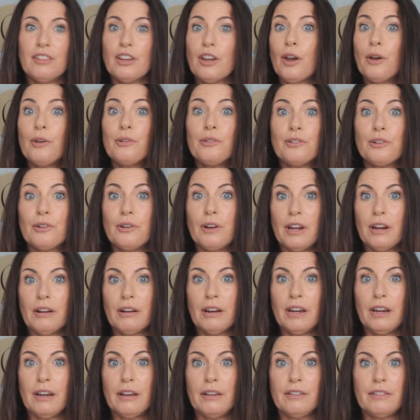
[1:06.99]
coastal
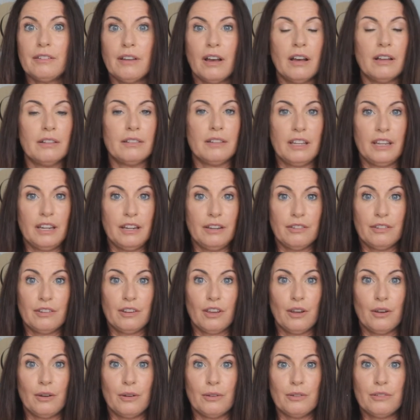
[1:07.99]
areas on the East
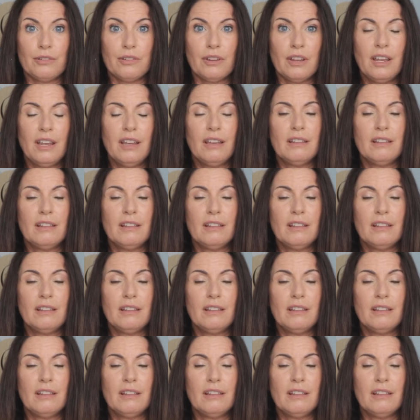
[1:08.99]
Coast,